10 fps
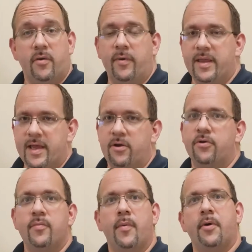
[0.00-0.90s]
when tenor
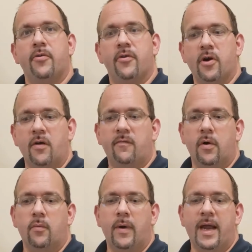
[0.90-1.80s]
tuba parts are called for
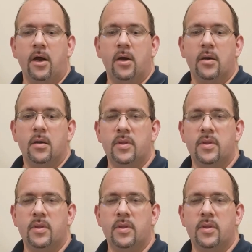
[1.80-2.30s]
where